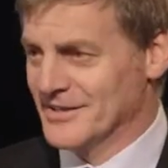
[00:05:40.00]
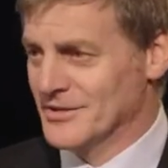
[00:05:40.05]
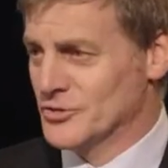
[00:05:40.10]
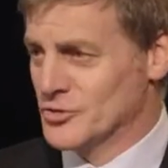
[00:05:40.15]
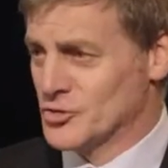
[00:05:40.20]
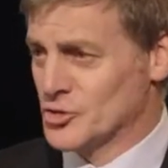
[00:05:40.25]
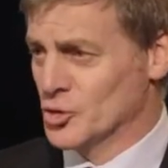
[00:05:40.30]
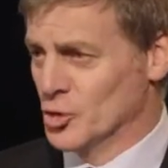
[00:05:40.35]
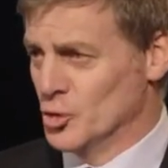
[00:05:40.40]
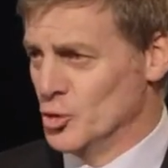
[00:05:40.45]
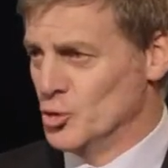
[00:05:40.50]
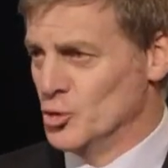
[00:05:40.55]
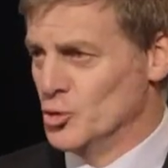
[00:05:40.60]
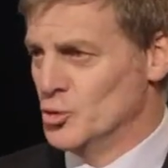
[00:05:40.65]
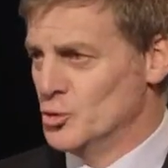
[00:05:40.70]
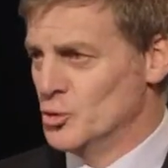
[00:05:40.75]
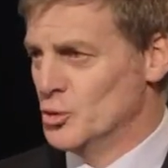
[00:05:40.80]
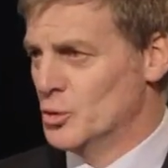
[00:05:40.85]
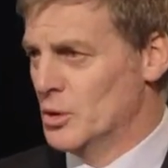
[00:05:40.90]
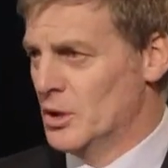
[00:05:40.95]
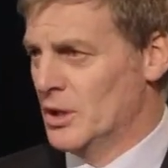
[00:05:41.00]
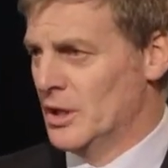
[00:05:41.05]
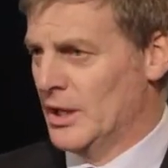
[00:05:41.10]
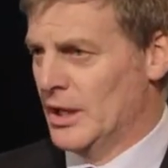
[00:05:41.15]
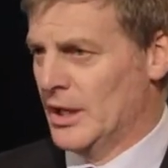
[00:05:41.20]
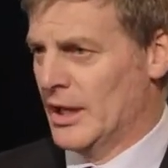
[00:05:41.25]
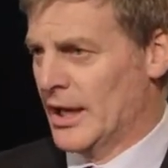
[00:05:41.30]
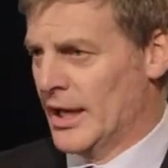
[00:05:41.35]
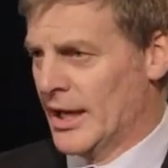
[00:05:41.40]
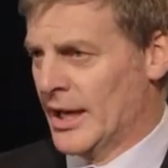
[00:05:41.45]
to
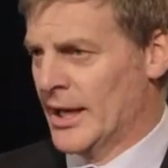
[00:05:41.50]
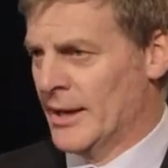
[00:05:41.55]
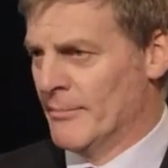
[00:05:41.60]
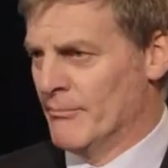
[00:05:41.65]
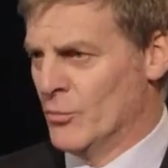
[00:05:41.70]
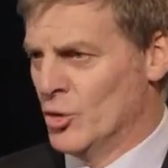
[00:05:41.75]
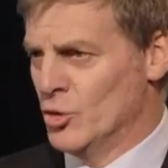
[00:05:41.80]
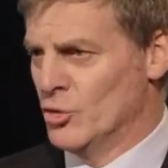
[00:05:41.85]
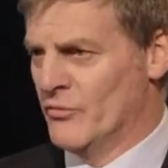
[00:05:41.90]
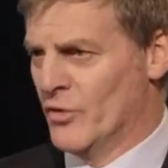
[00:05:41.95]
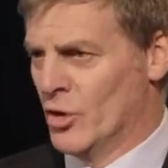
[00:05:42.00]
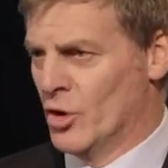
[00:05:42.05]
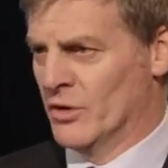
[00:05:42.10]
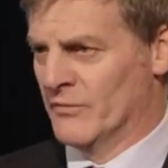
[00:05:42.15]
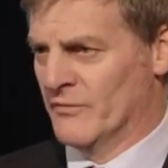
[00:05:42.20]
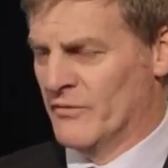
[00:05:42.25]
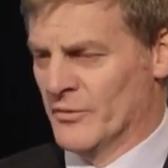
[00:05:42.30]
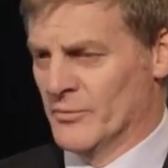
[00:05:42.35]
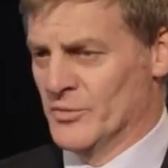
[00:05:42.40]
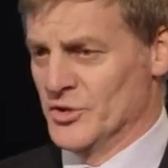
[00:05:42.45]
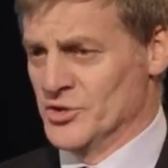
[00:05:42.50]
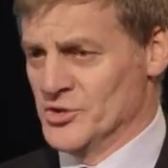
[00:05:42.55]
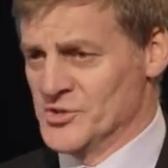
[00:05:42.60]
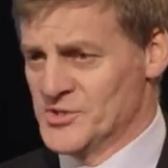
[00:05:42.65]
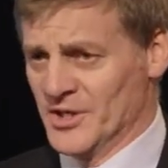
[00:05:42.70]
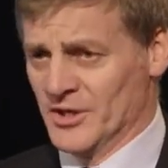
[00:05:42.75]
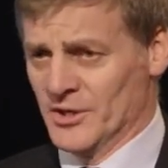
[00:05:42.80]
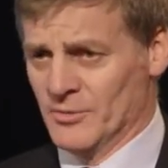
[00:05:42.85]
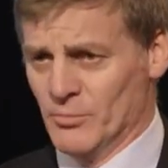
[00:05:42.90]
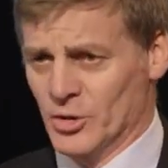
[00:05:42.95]
move on from the New
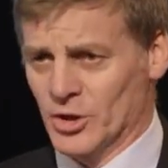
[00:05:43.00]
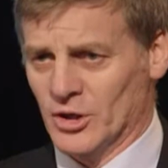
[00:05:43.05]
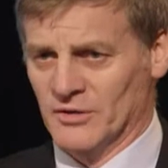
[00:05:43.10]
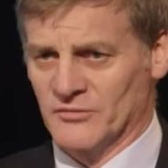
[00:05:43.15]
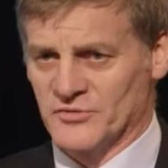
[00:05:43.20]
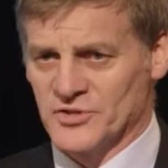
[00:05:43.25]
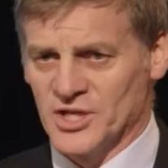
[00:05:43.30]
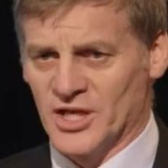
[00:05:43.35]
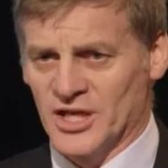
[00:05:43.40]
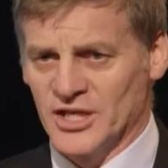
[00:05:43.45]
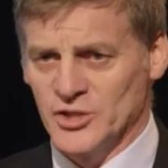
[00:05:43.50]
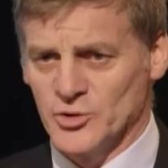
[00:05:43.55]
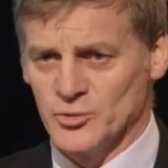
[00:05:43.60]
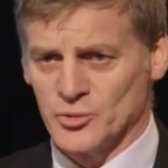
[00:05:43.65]
Zealand model of change,